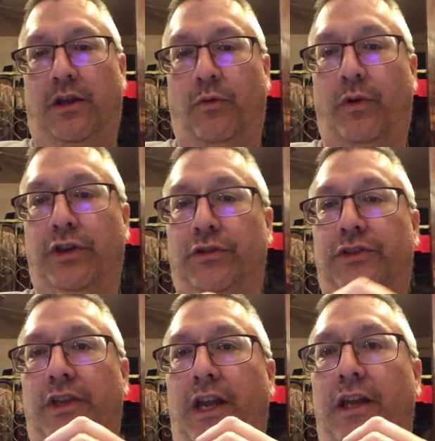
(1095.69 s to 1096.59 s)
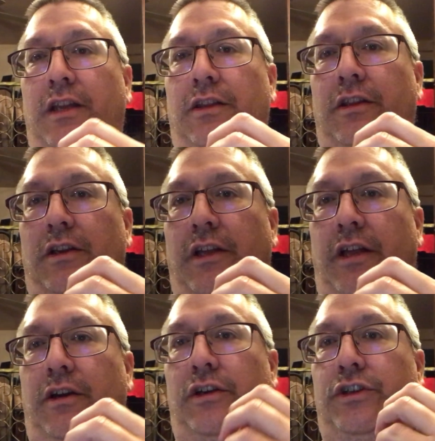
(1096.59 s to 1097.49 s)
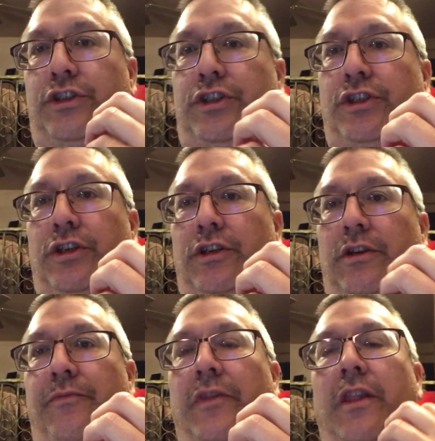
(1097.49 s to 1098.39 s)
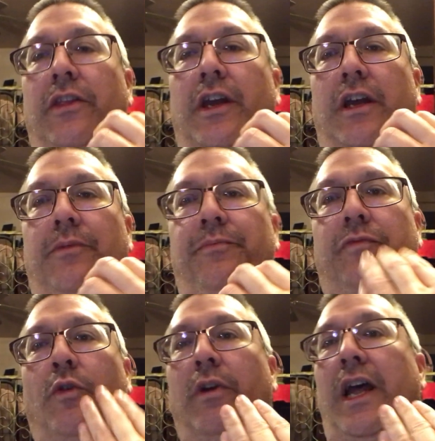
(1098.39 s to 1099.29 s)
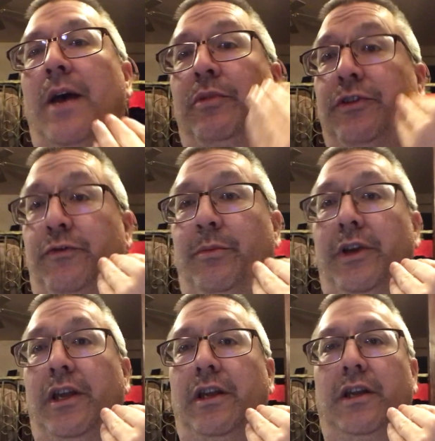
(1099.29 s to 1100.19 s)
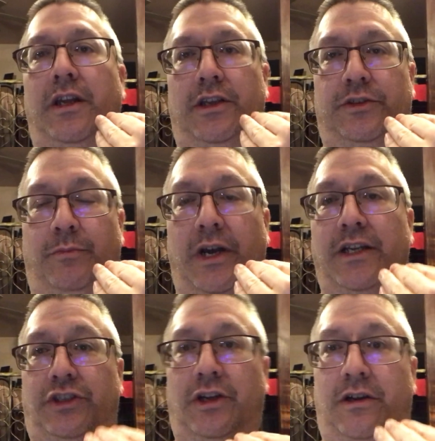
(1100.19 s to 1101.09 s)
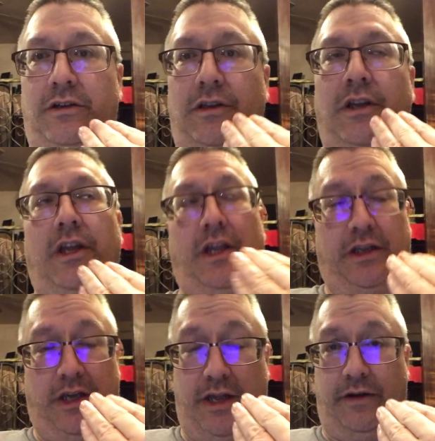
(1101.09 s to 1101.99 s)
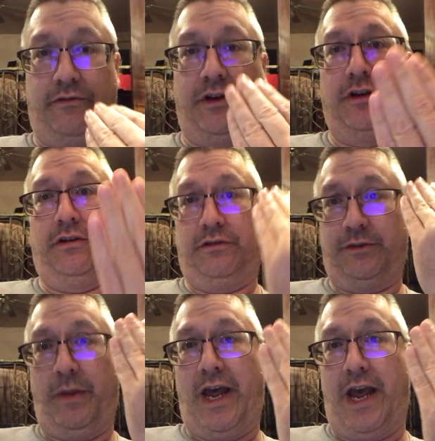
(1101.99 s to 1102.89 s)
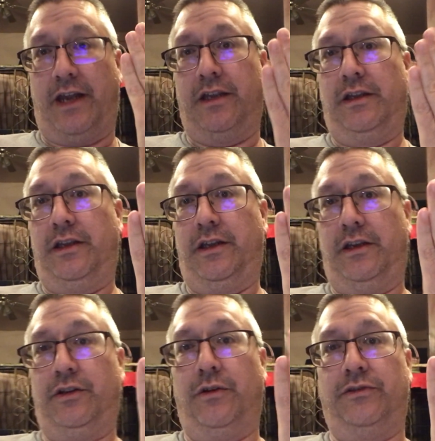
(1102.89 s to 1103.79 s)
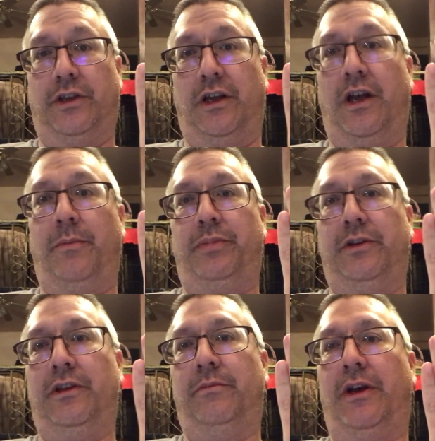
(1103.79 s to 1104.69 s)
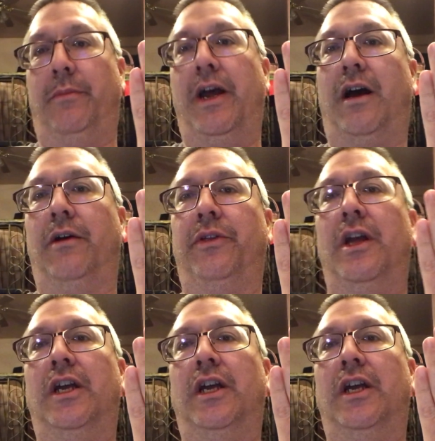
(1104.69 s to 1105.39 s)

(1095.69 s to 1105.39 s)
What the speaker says: When you say the letter sh, then what happens for me is my tongue kind of curls back and it goes up in my mouth.